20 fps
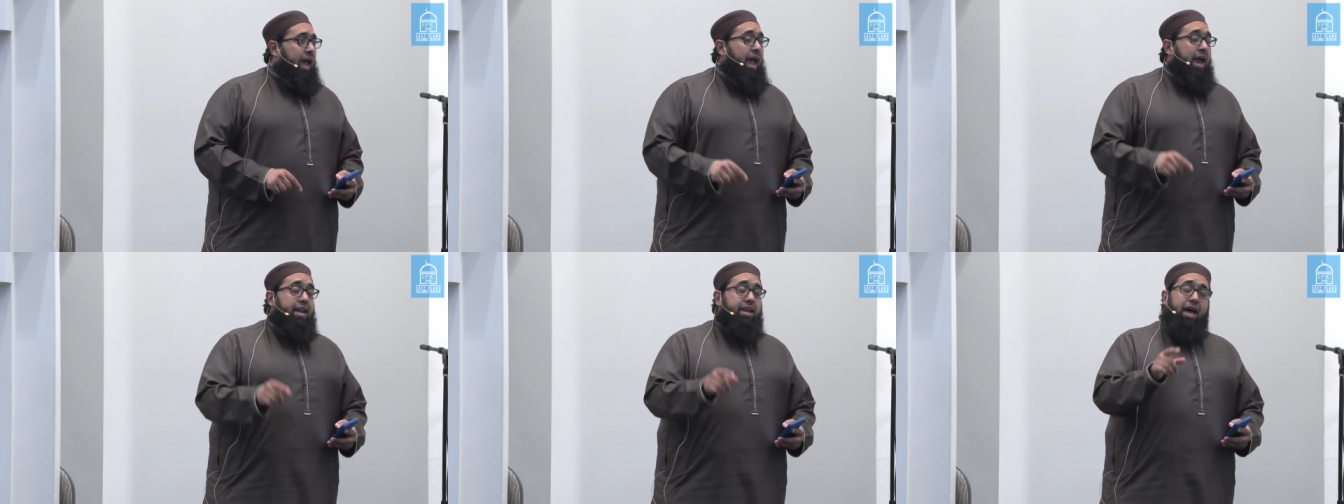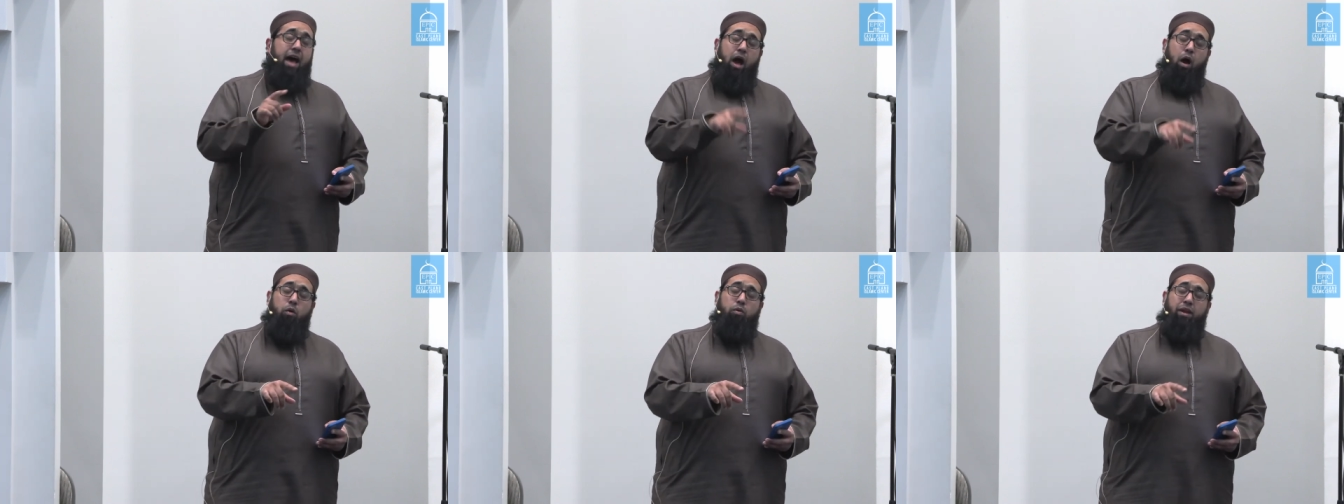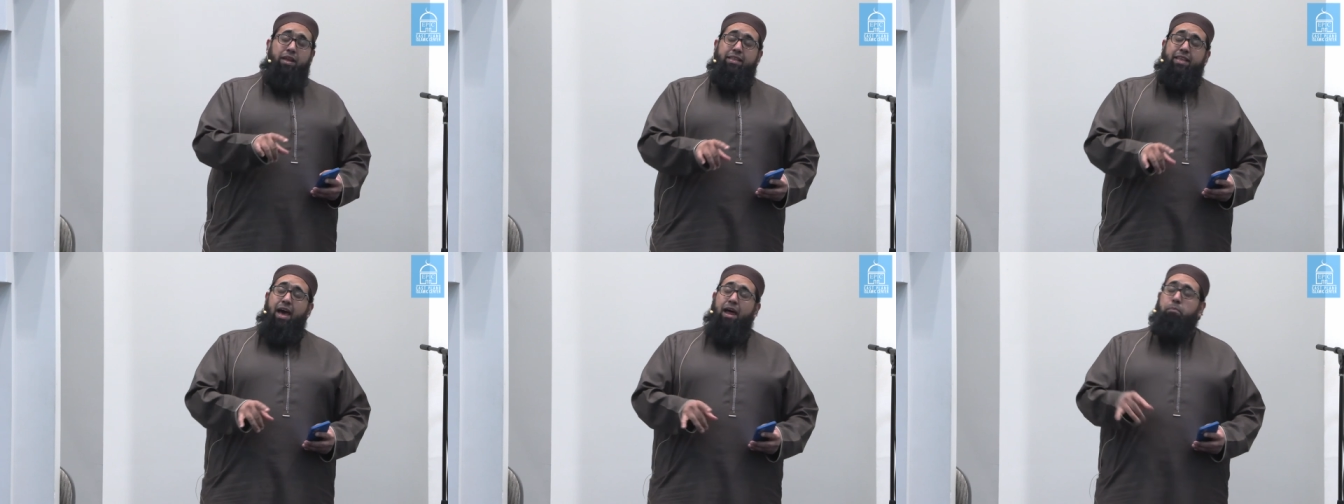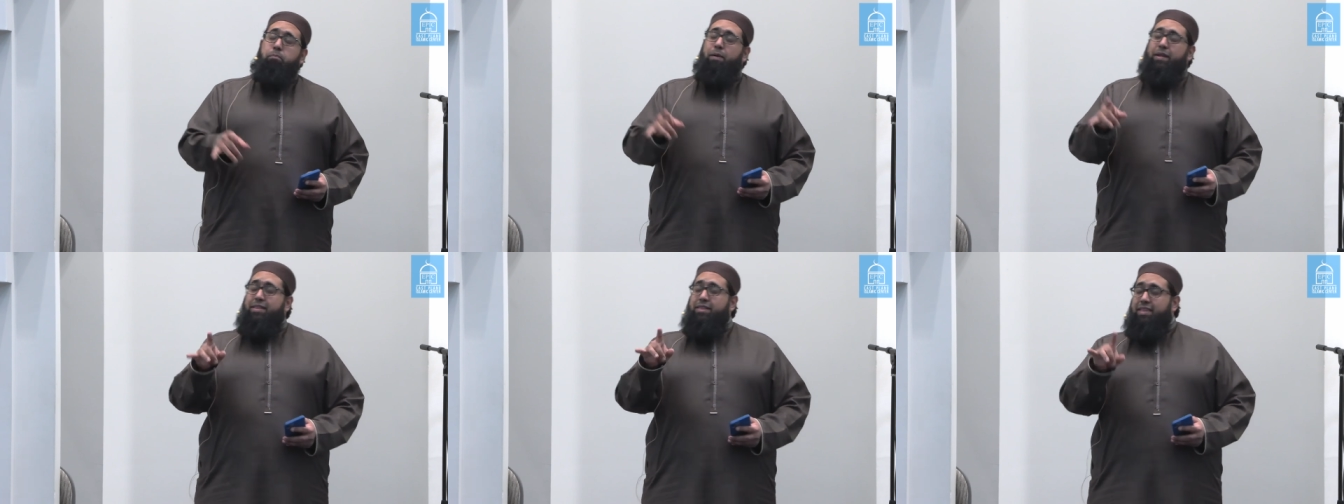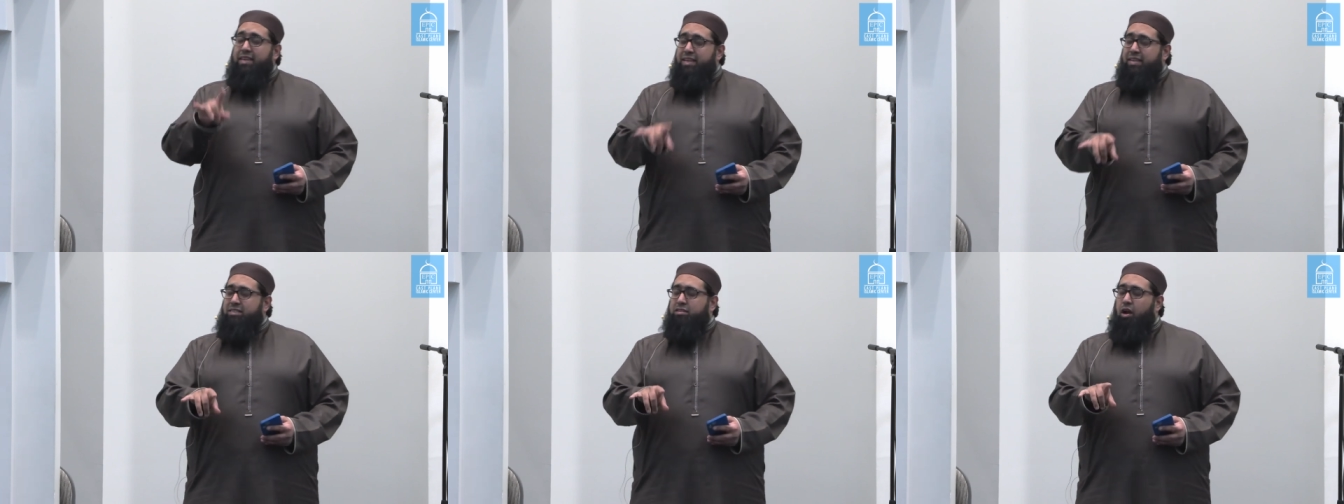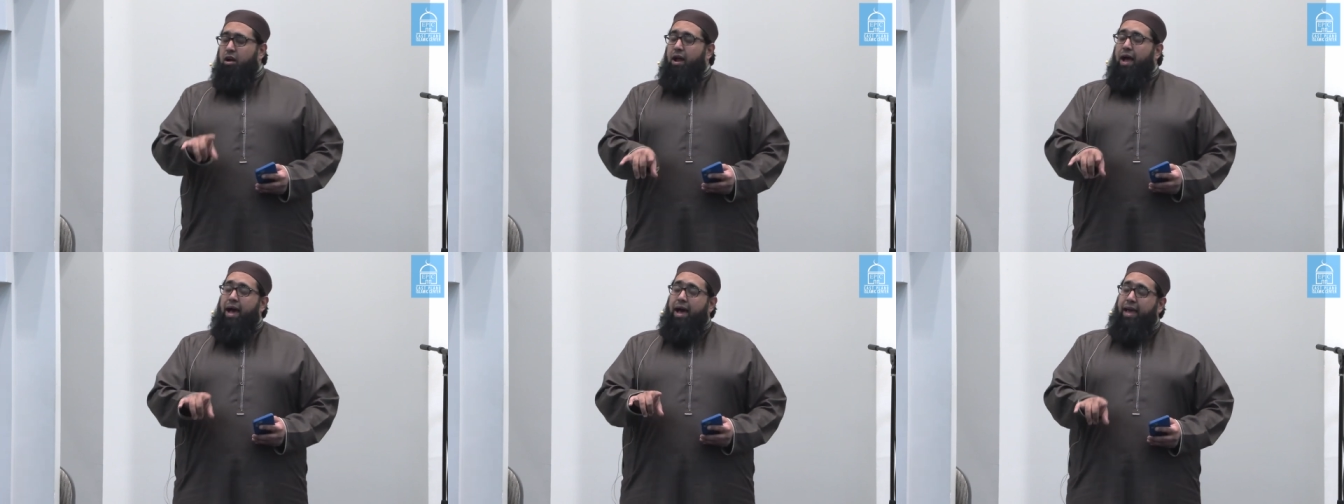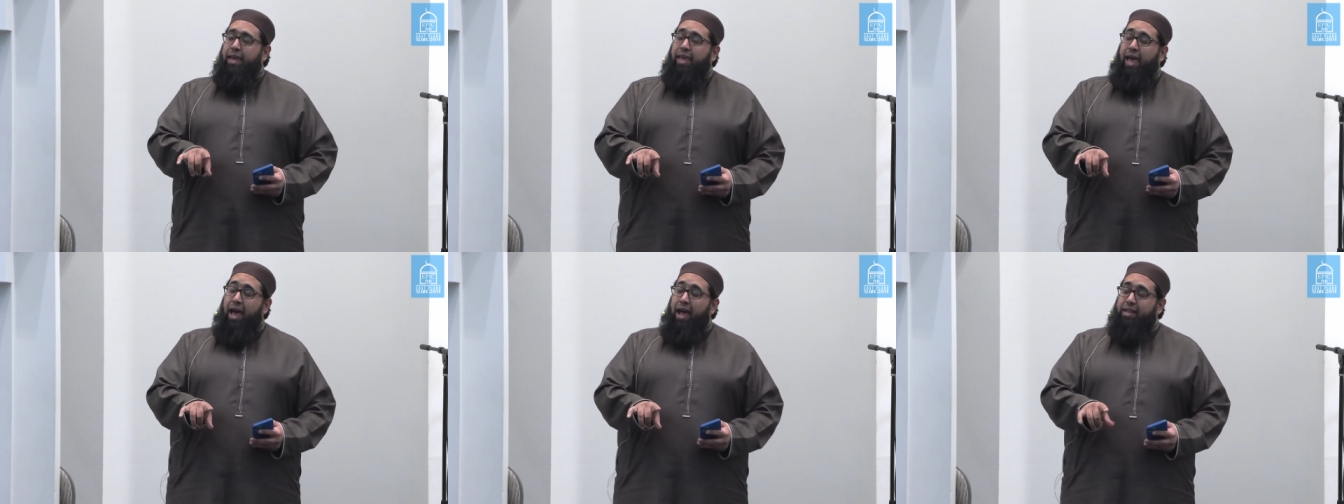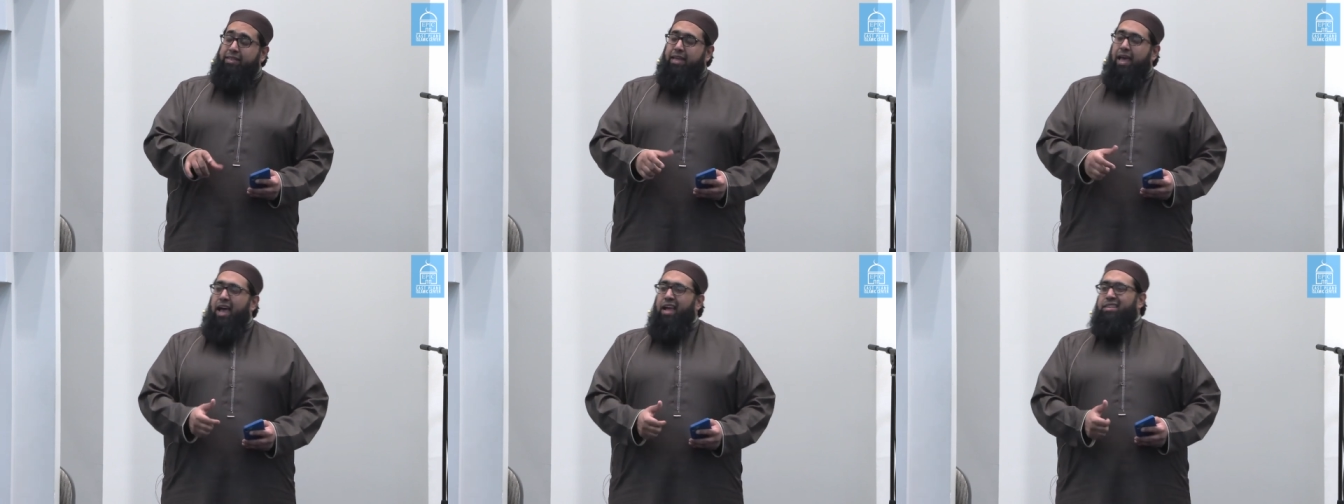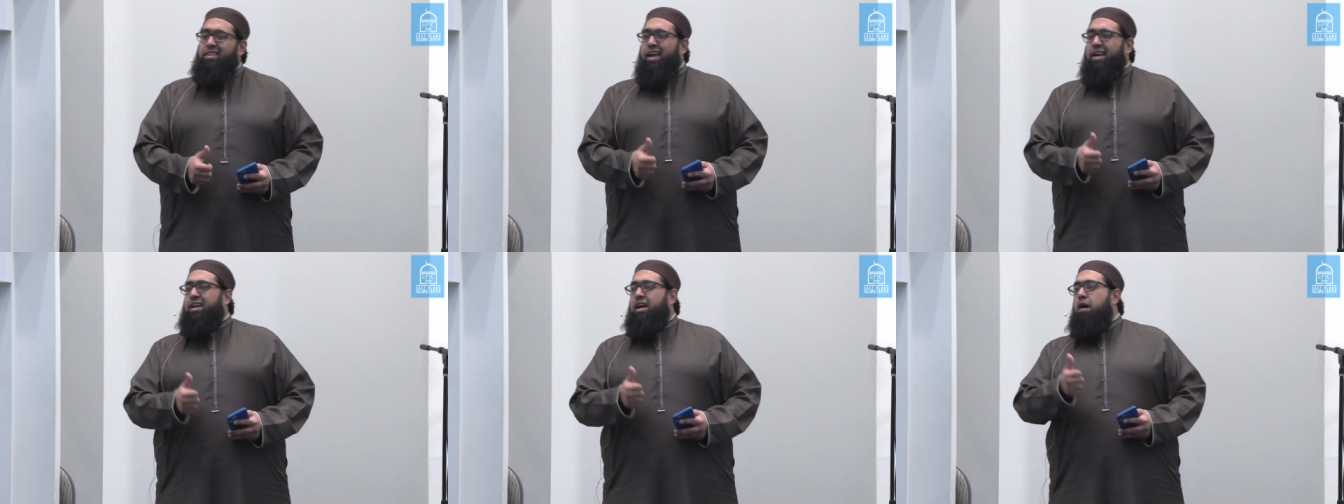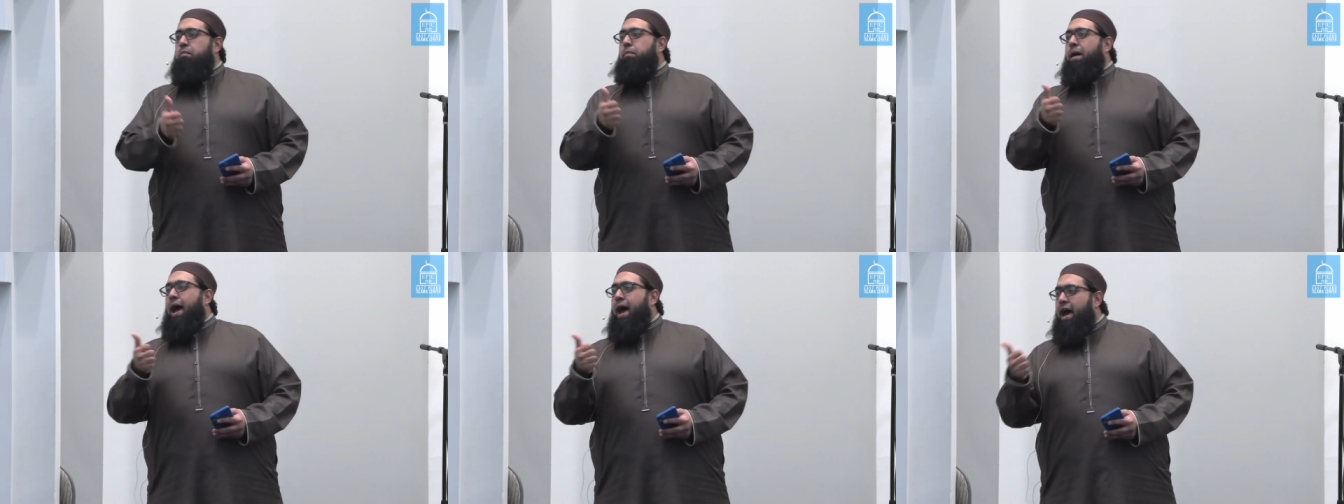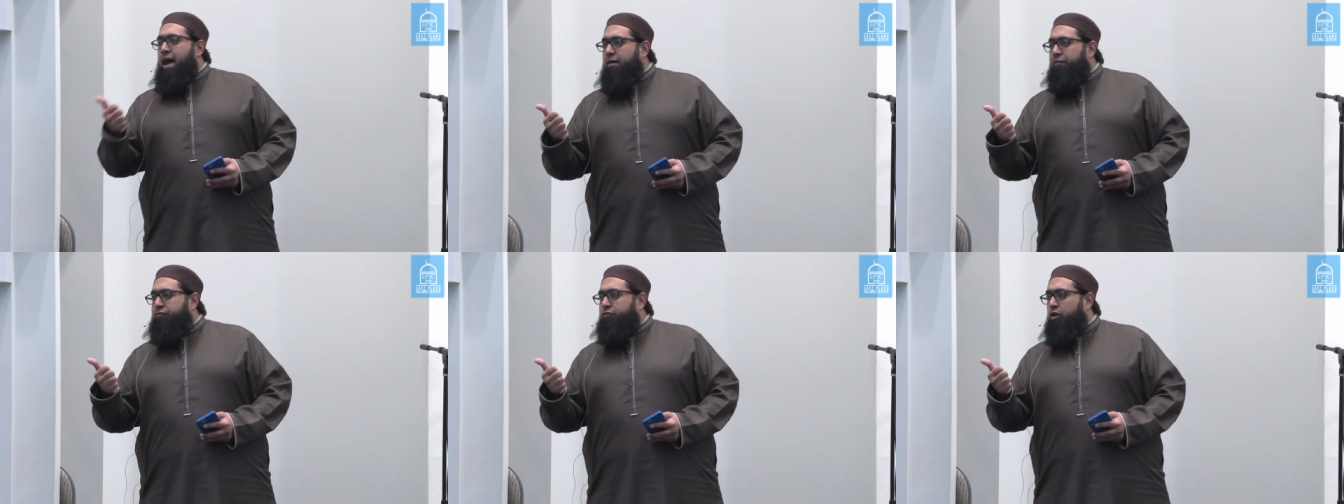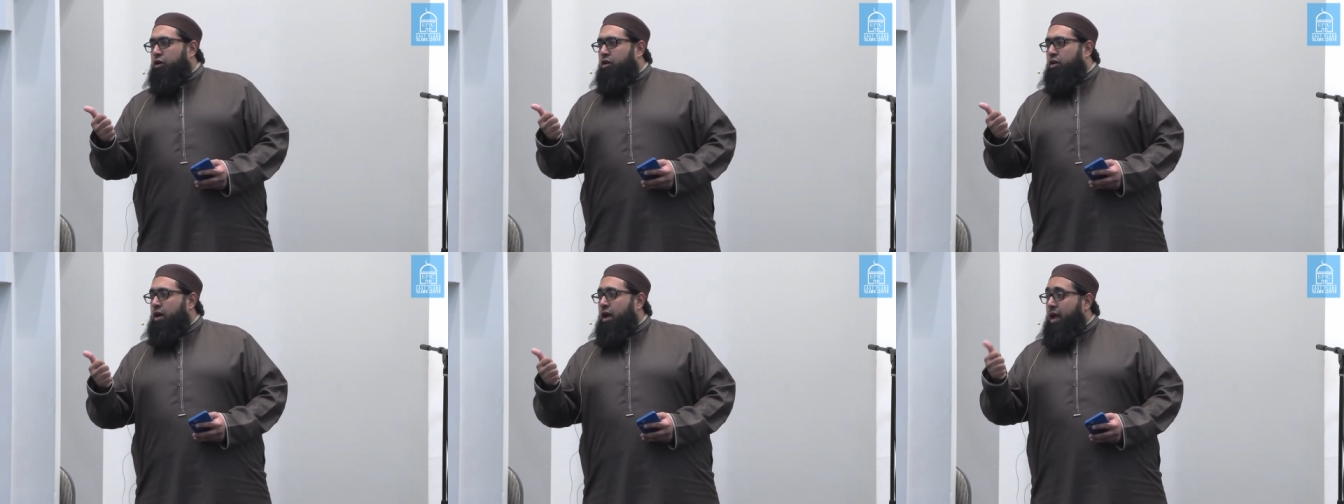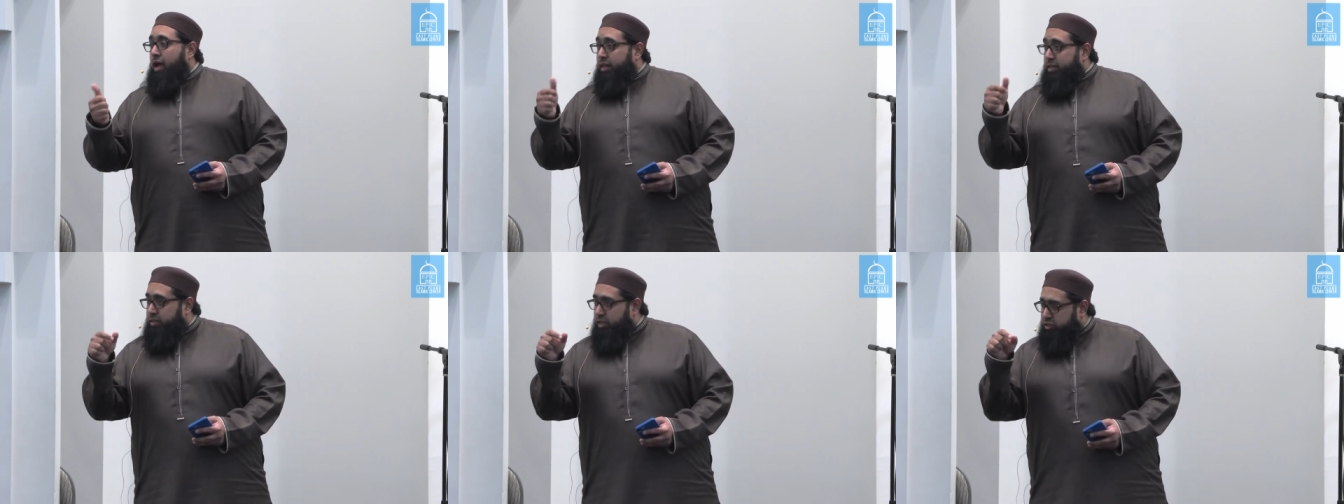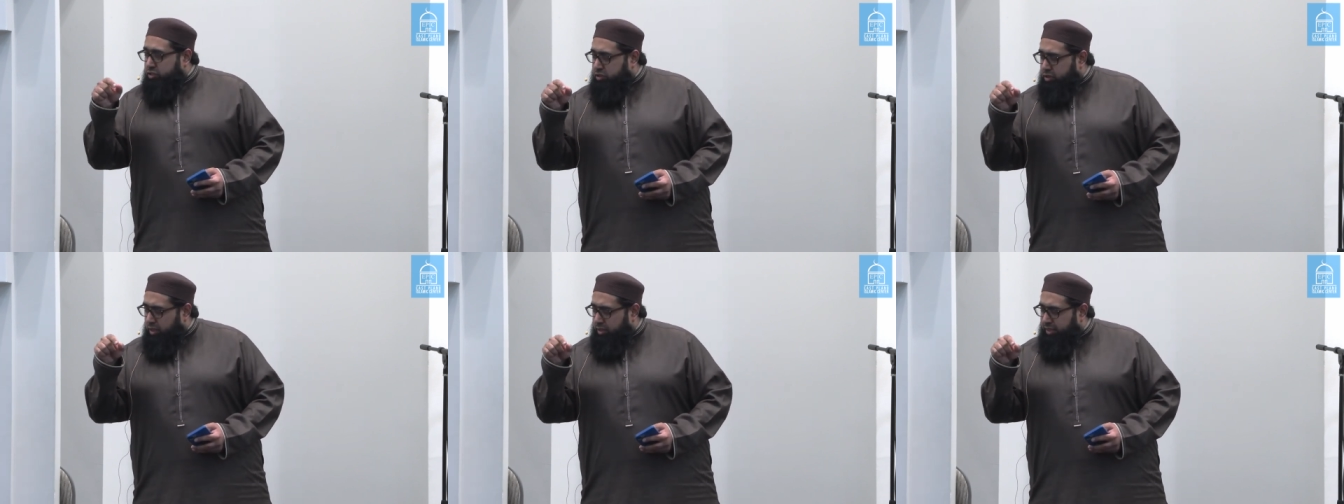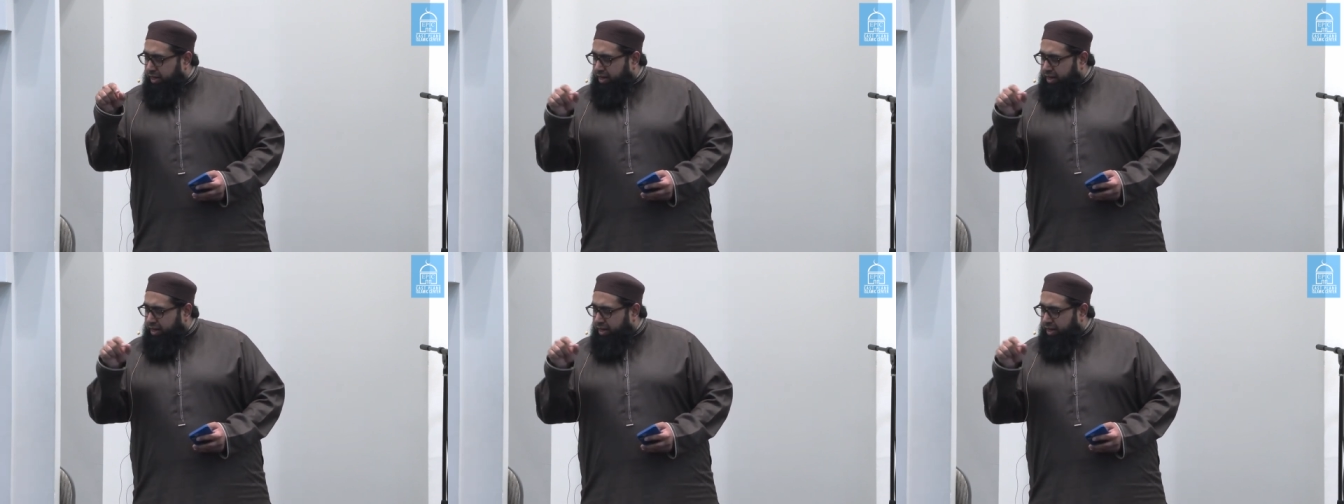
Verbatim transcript: And not only that, but these are ayat that come after this,